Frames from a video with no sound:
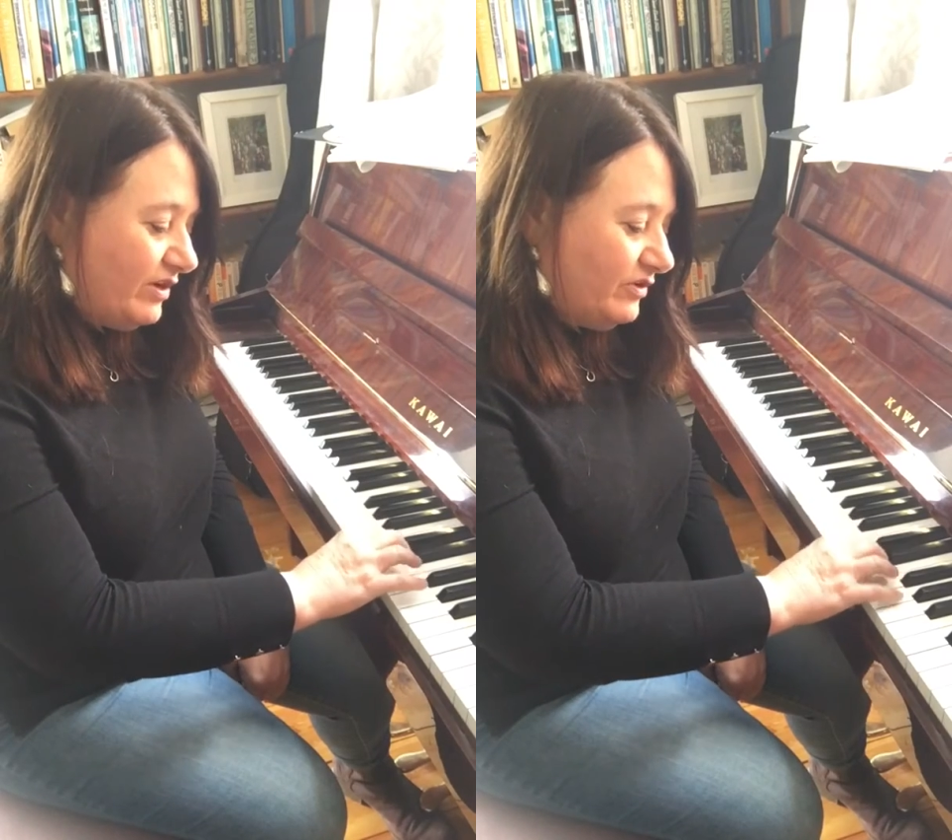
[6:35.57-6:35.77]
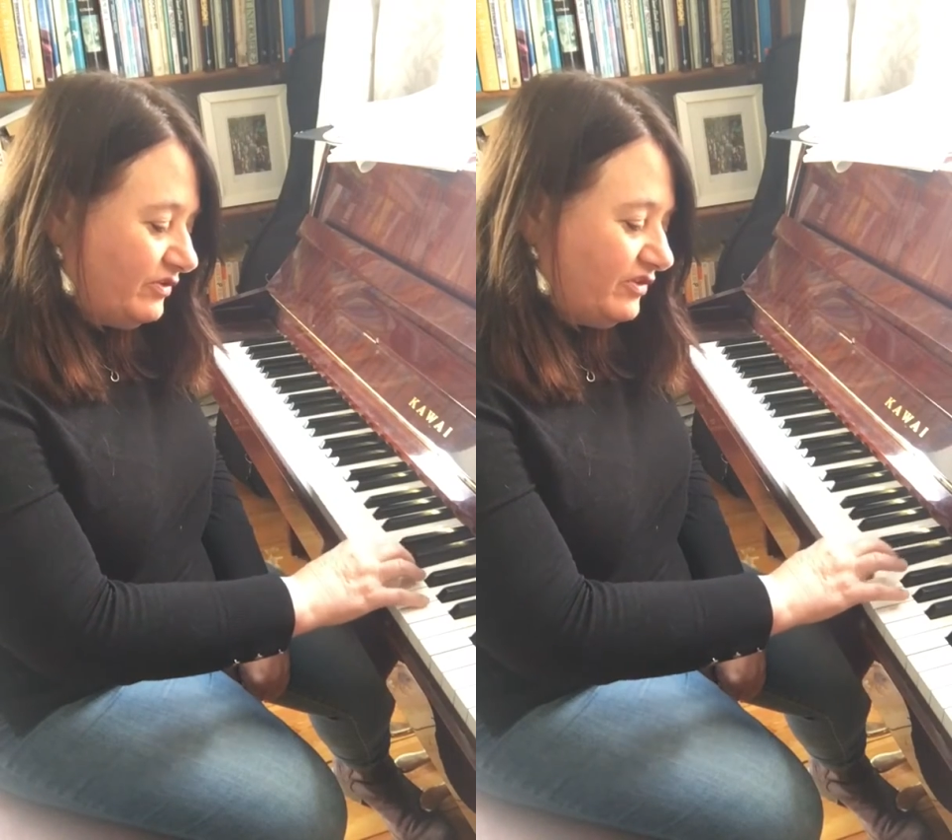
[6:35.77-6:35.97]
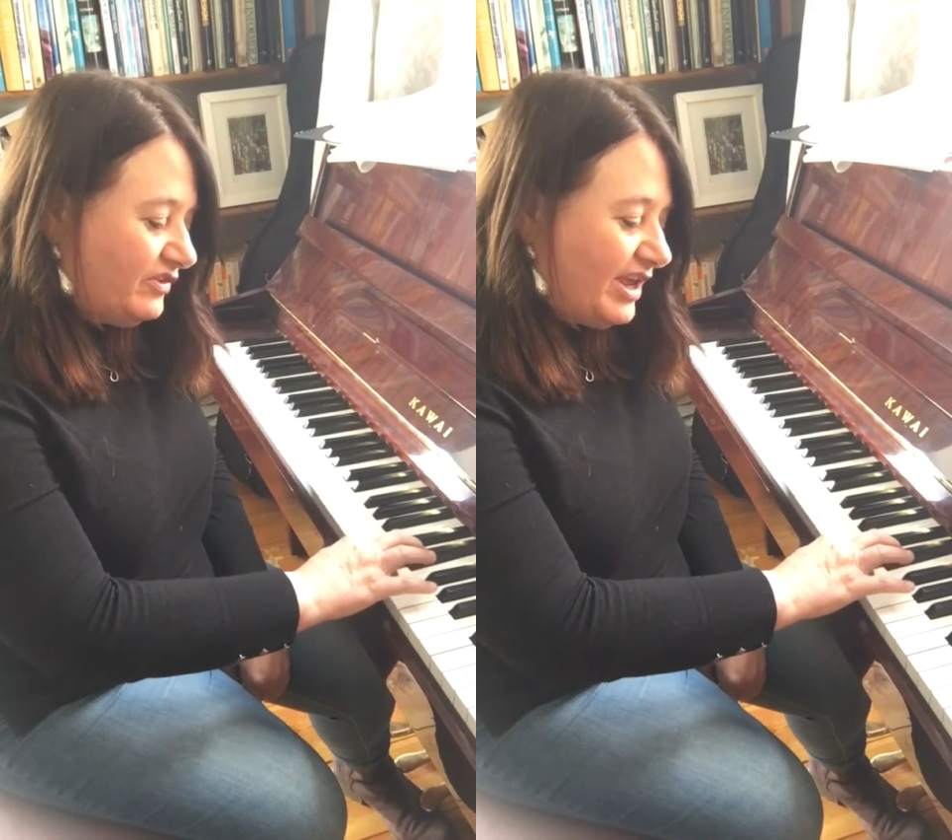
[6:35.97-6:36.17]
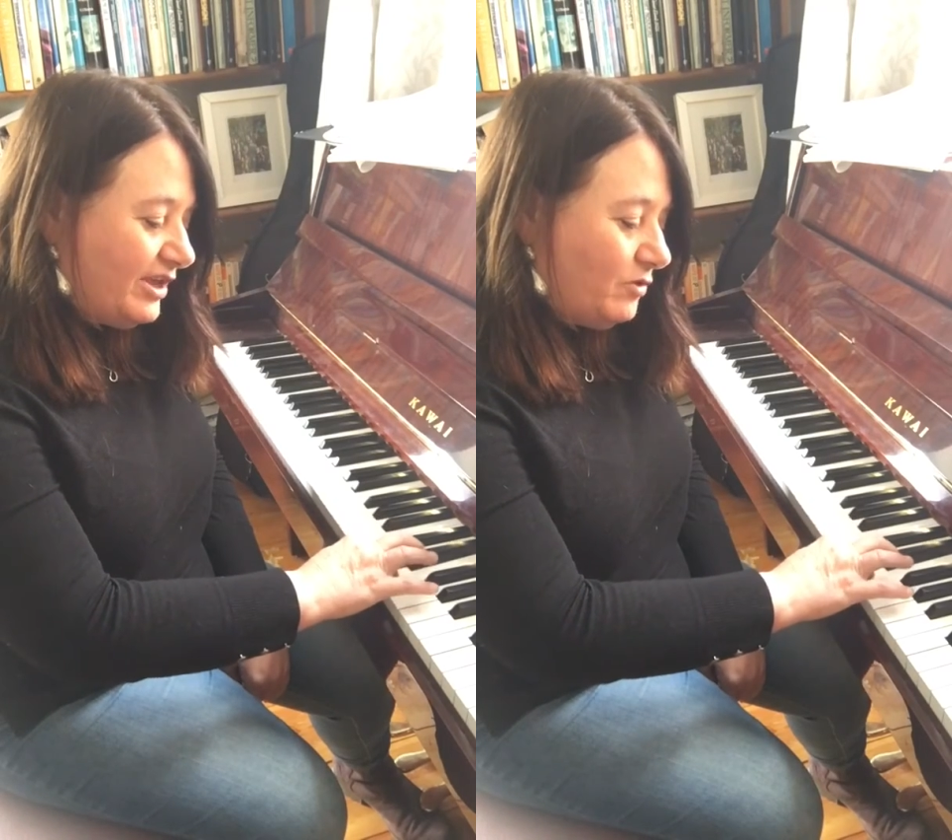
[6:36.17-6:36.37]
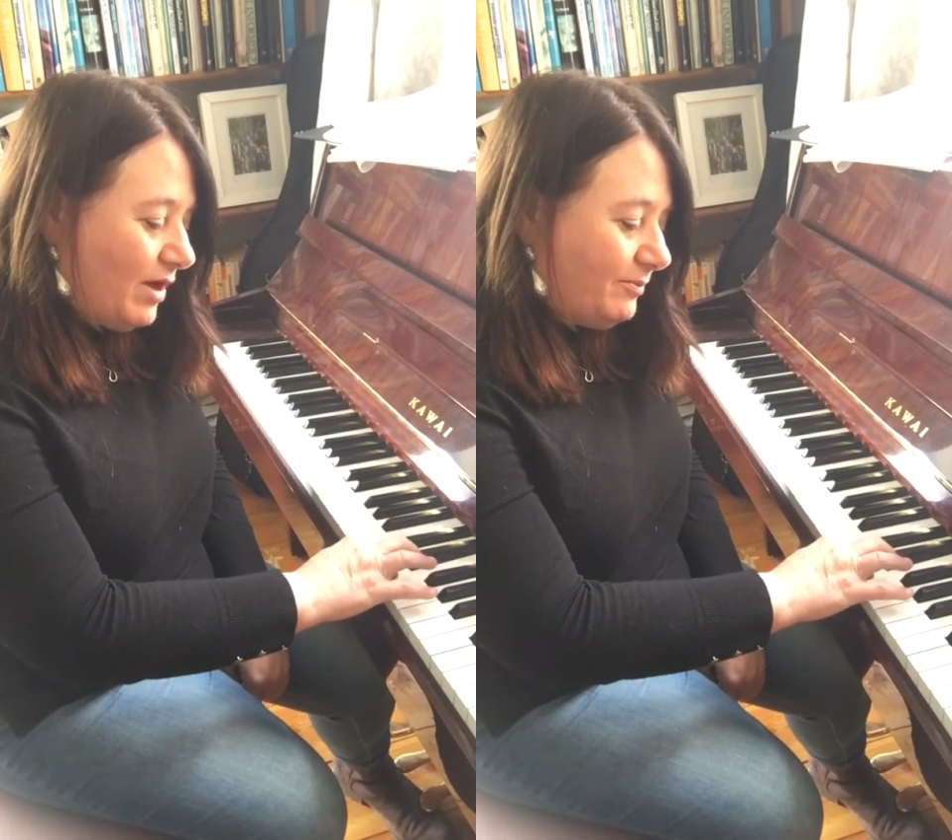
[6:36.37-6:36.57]
to take you
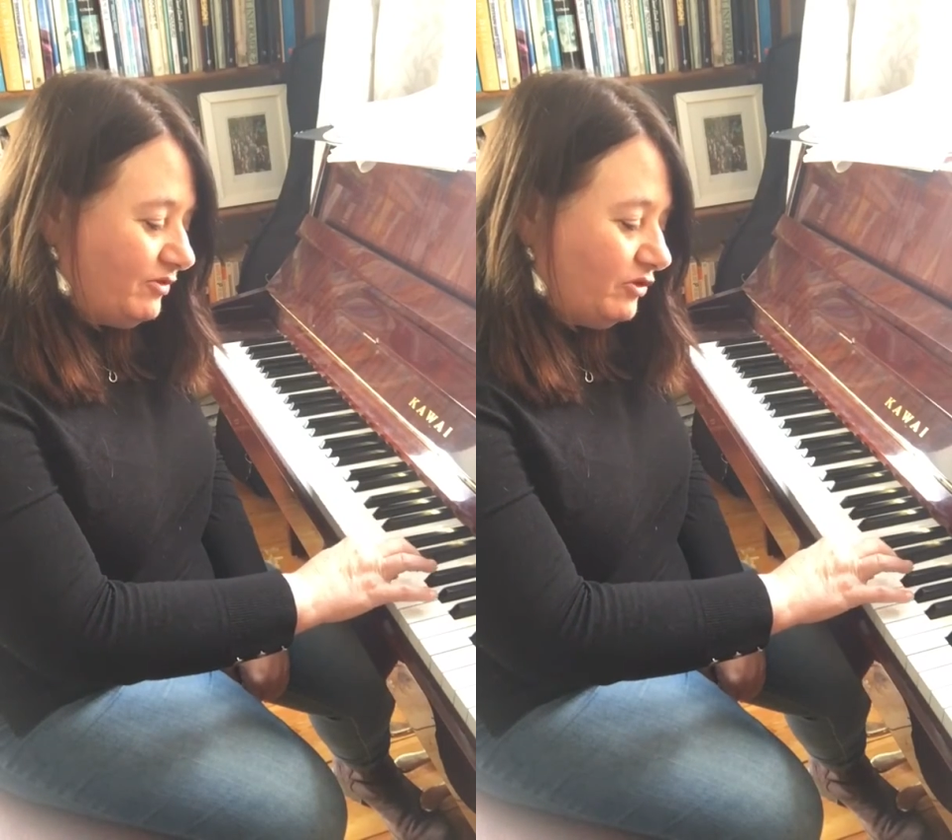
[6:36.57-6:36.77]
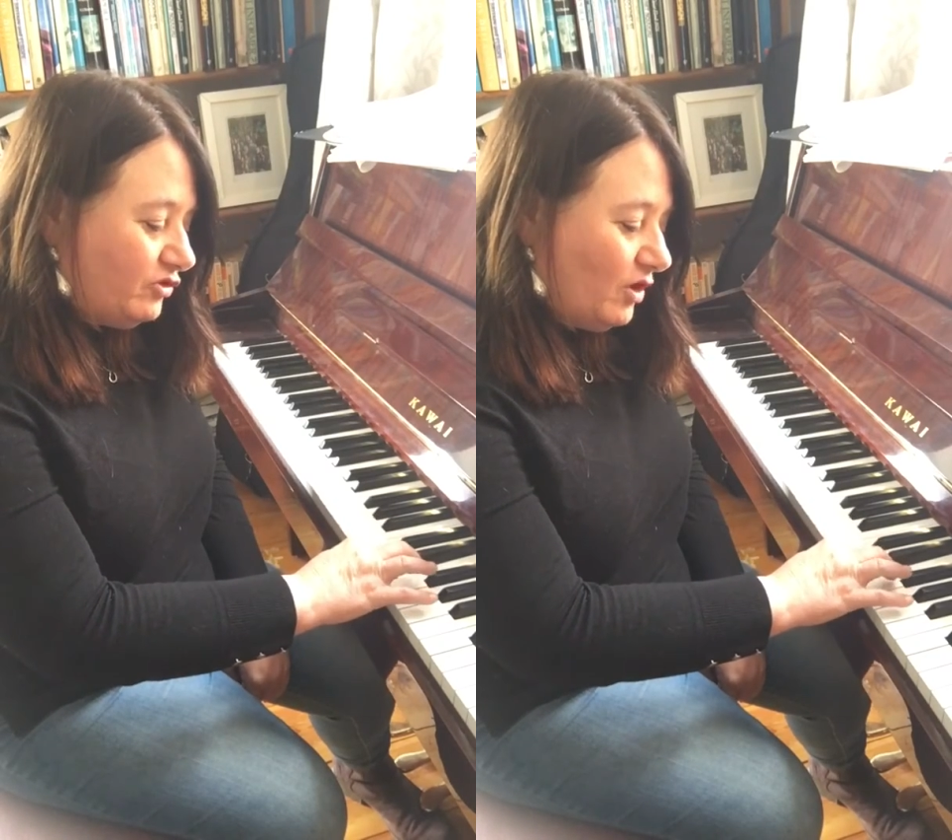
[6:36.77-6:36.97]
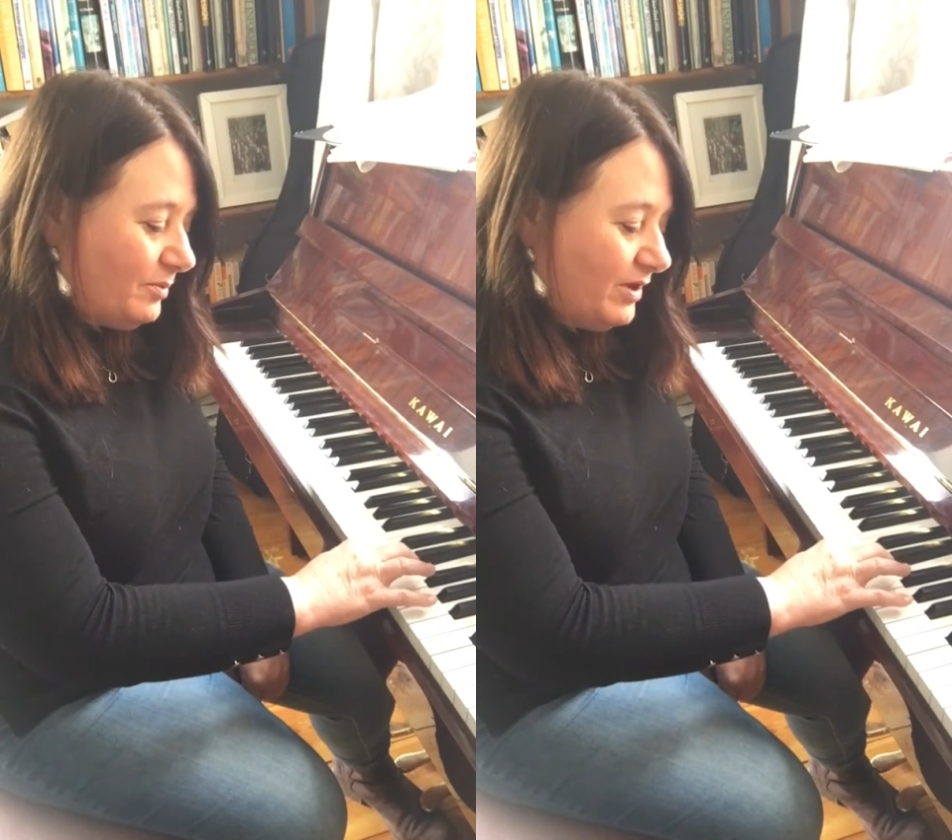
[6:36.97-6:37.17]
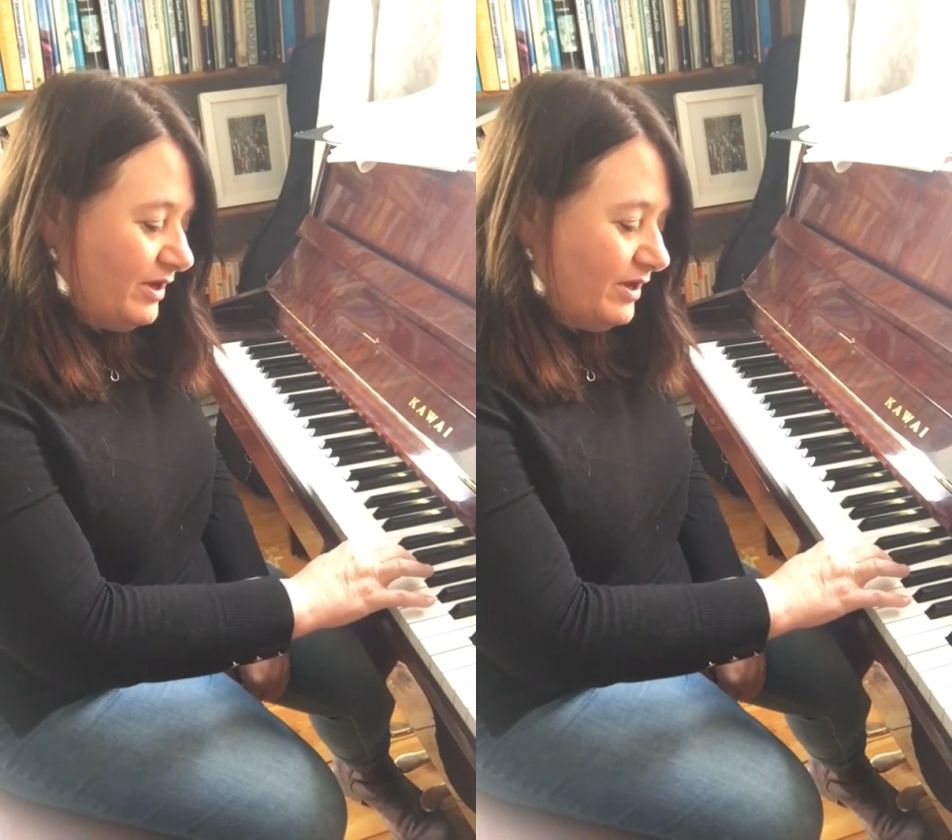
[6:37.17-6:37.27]
up to the top.